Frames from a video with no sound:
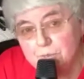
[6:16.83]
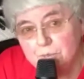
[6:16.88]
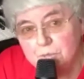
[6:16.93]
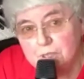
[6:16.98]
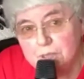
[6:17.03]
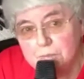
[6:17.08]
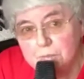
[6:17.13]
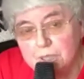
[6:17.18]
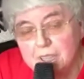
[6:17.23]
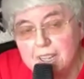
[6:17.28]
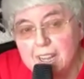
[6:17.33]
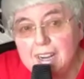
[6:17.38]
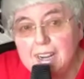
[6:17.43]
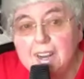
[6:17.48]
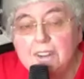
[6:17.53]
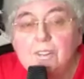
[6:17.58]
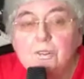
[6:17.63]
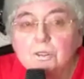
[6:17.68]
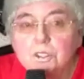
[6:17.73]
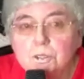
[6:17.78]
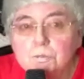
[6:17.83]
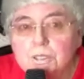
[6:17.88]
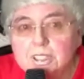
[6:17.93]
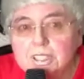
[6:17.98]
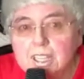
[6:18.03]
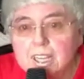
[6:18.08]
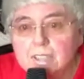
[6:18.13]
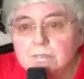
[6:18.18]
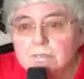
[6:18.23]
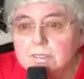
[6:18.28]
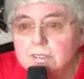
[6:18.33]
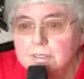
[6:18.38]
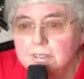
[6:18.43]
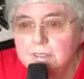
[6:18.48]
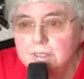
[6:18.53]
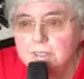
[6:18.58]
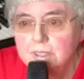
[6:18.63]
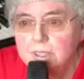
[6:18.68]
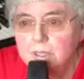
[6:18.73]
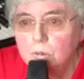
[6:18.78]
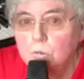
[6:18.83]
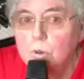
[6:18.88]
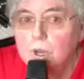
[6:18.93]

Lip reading: But then I thought to myself, well,